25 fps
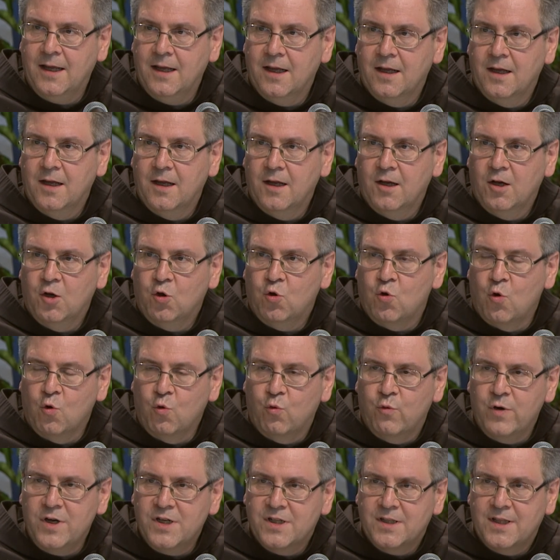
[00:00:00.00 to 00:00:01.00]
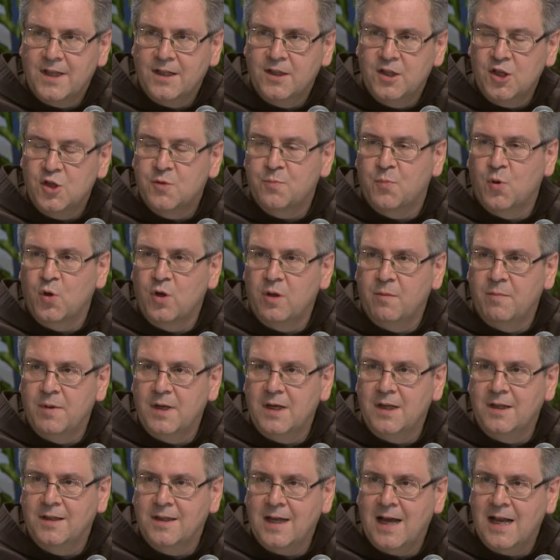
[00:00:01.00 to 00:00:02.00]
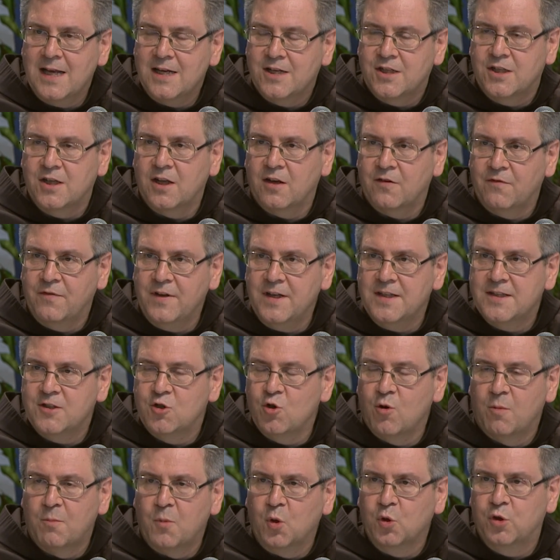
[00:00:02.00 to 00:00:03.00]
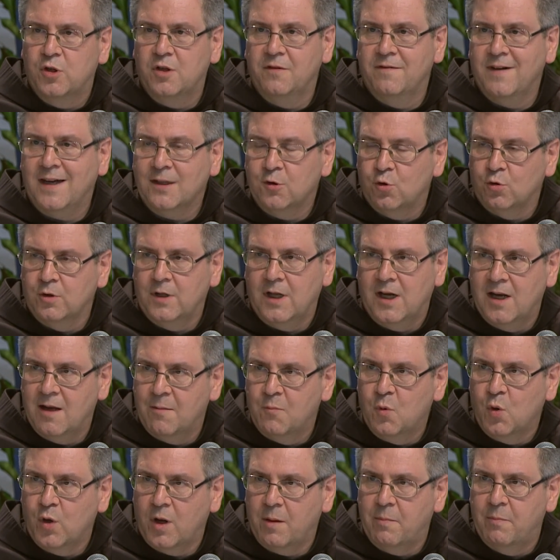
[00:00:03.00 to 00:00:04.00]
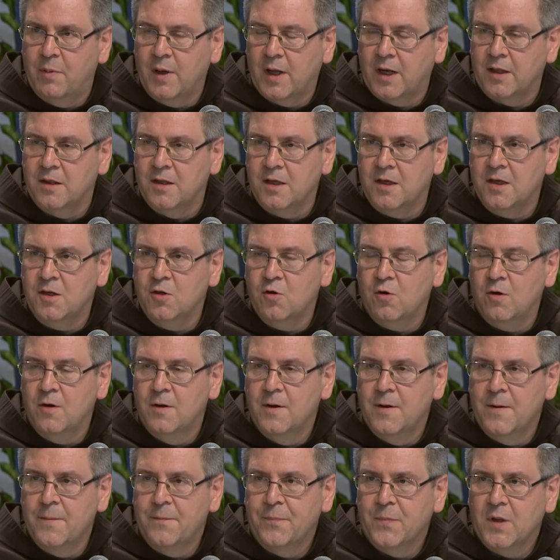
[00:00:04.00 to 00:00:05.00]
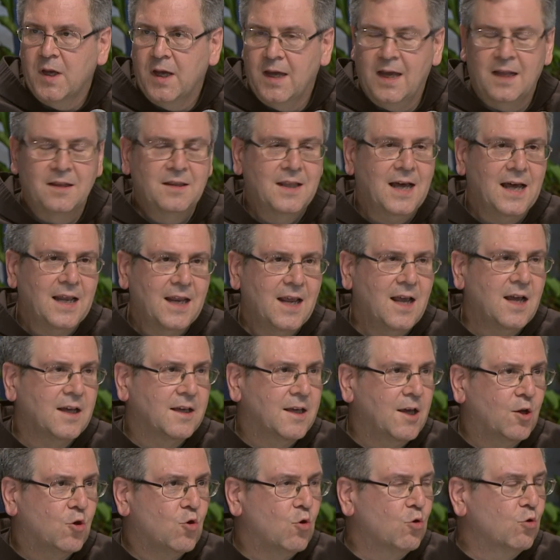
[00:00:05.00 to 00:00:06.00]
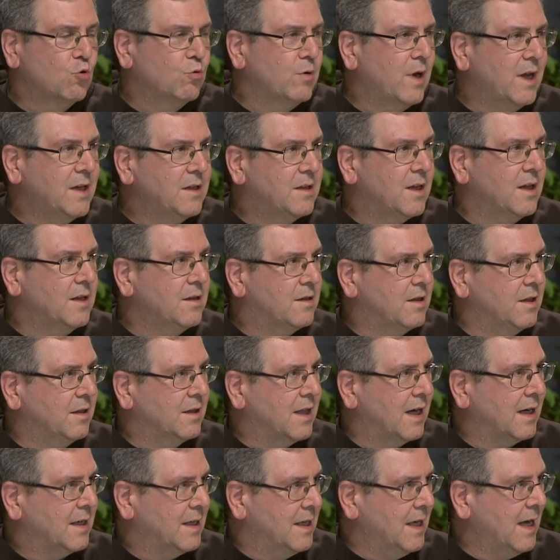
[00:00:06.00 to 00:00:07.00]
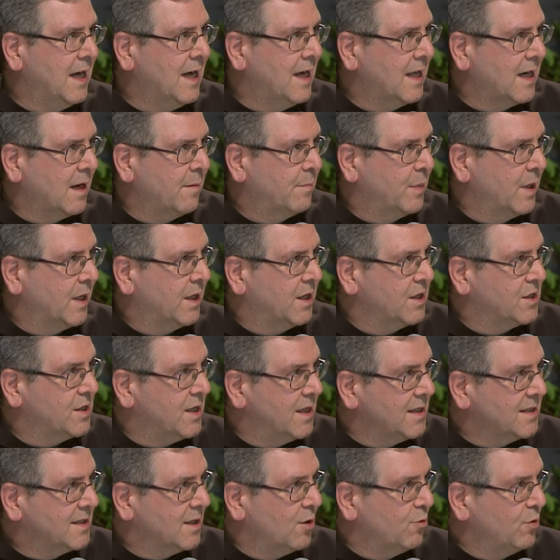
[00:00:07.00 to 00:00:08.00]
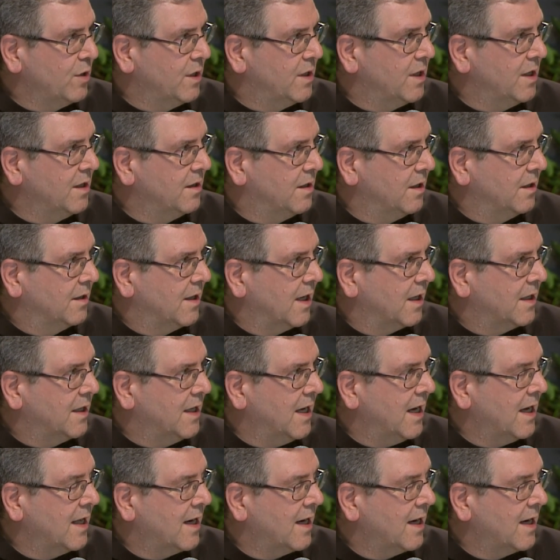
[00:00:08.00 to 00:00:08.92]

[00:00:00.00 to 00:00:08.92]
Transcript: of polemical attitude, and to serve others out of love for God, and also with a clear identity,